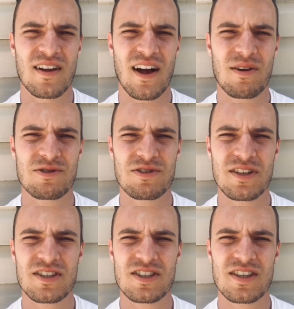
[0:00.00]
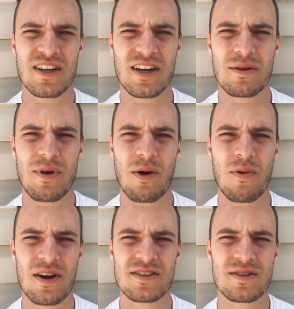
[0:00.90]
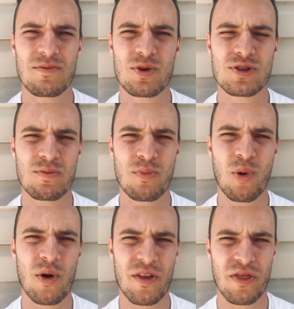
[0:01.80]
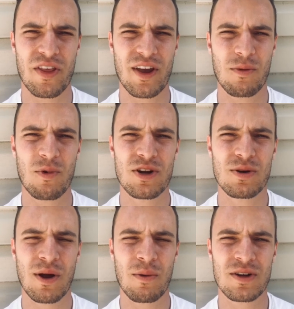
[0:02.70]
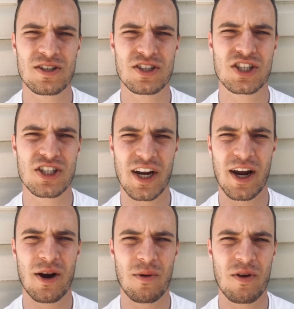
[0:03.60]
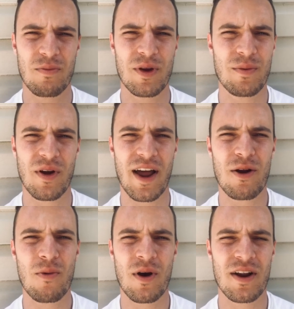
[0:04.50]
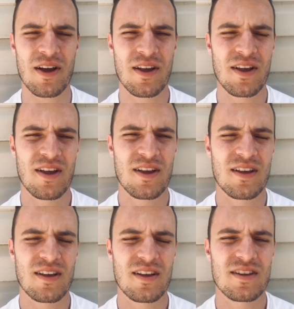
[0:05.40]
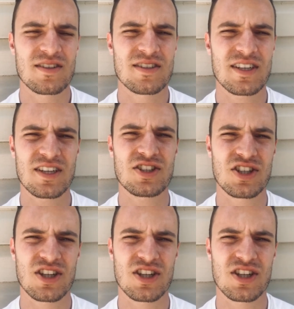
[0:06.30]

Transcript: I was really just thinking about what is the most important thing? What do I want to share with people? I don't want to teach